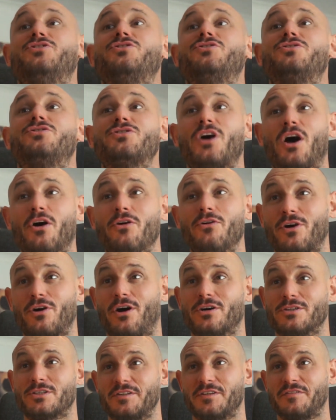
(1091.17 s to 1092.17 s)
so
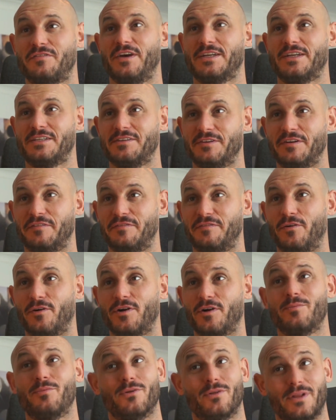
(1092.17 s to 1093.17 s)
cost-effective and
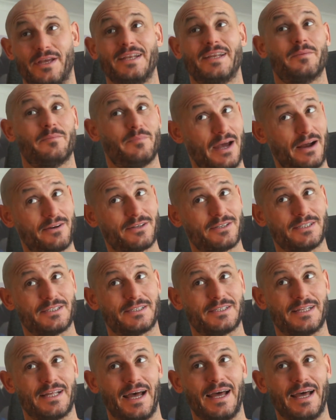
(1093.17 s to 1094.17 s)
affordable in comparison
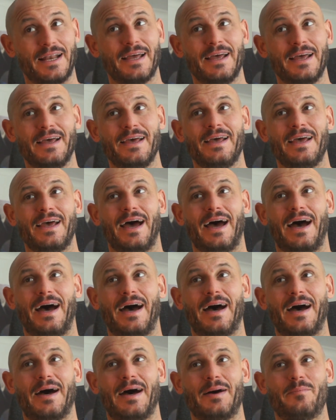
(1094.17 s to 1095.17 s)
to
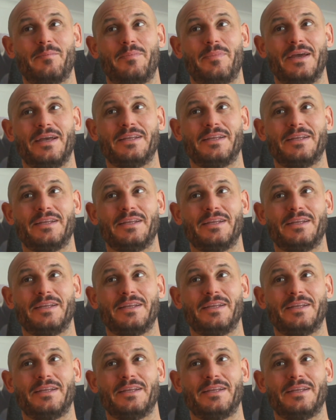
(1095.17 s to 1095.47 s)
that,